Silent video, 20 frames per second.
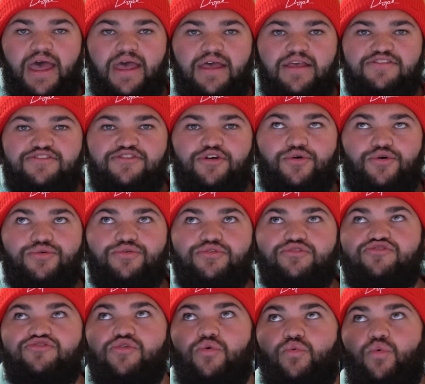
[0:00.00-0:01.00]
So
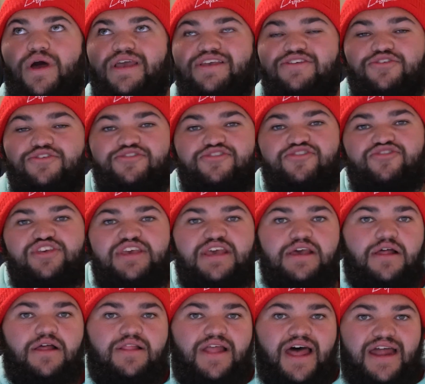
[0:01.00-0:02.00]
what you'll see
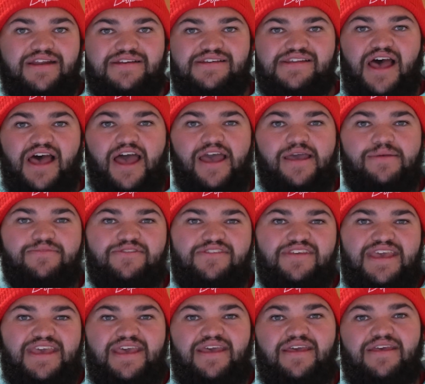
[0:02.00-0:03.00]
a lot of times
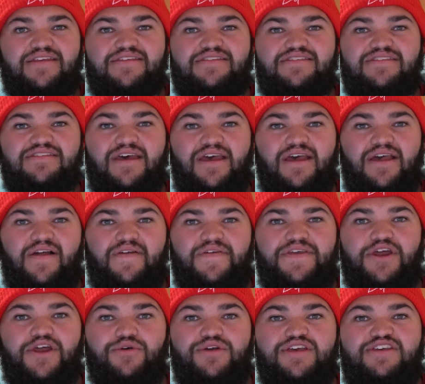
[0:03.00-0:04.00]
is,
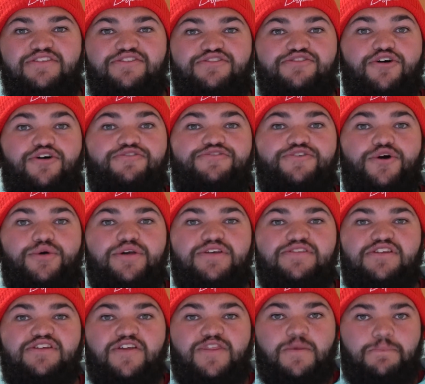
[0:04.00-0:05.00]
he's so
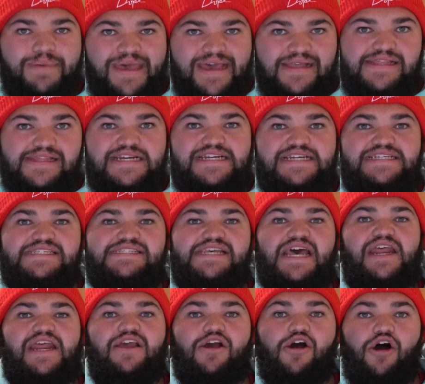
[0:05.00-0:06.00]
focused on the pick that he's
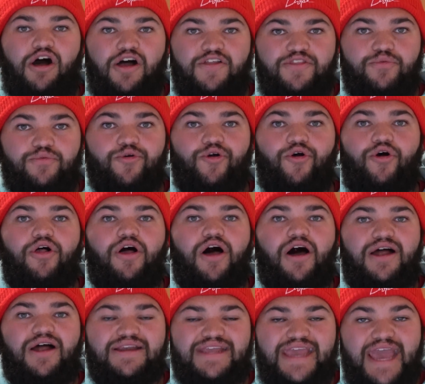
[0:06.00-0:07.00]
setting, on the roll,
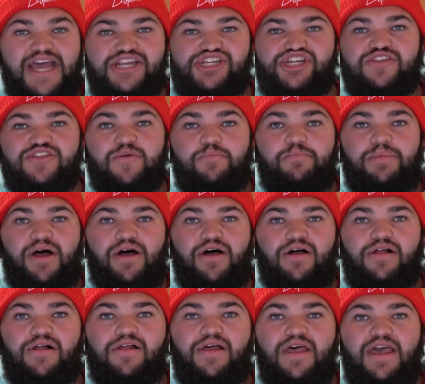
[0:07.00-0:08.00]
on catching the
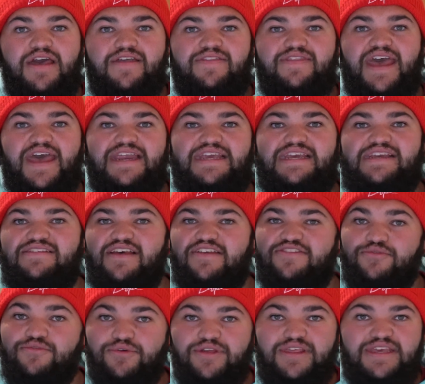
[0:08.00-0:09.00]
ball, that he
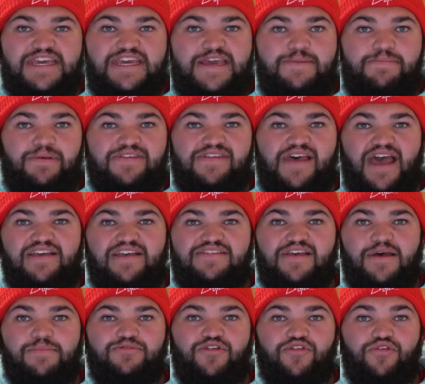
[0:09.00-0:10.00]
doesn't really keep his eyes
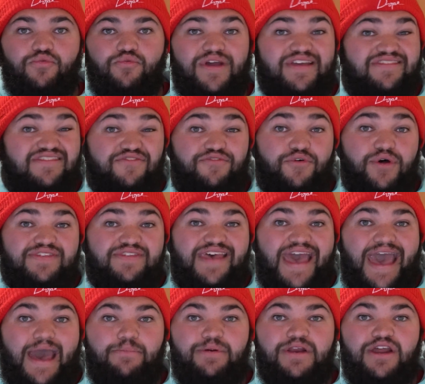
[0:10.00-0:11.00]
up to the rest of what's
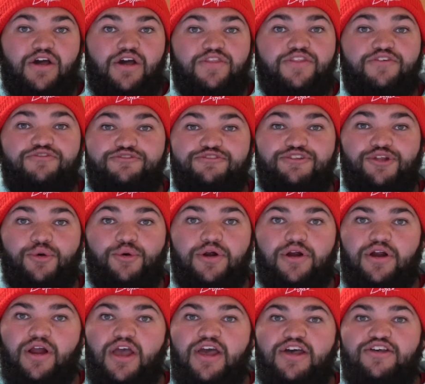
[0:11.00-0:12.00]
happening on the
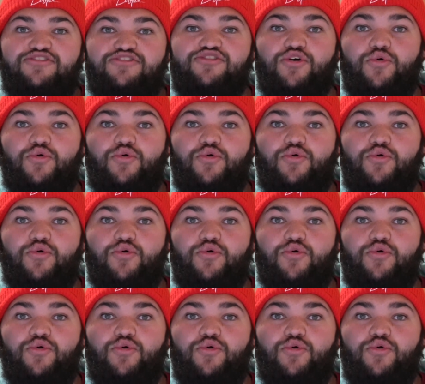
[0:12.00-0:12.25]
floor. So